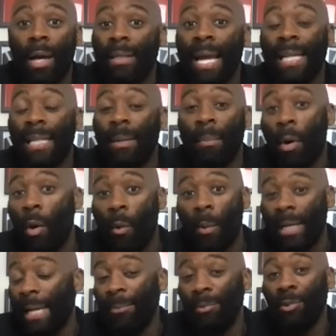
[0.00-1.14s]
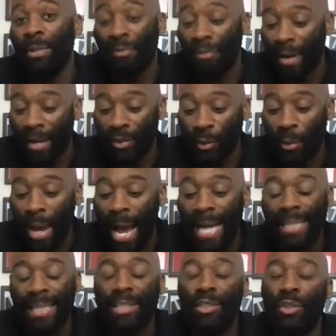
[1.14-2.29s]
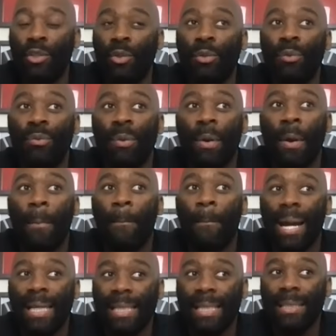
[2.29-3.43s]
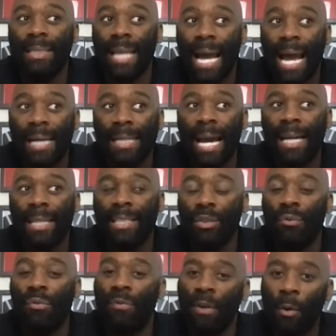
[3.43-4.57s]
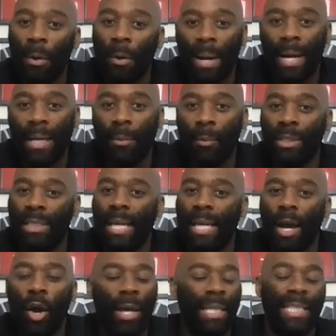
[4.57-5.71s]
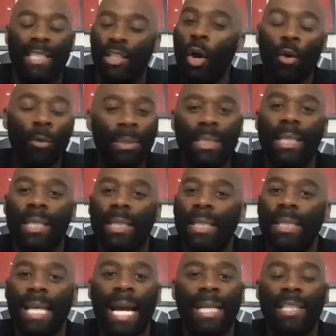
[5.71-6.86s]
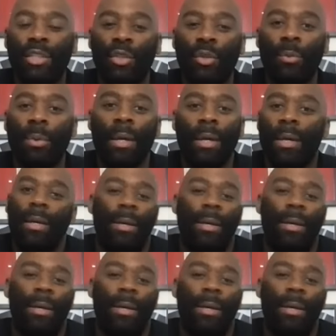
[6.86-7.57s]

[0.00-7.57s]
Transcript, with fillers: go down the motorway, the M25. So how did you manage that, and how did you feel about it? Was there any homesickness? How did you?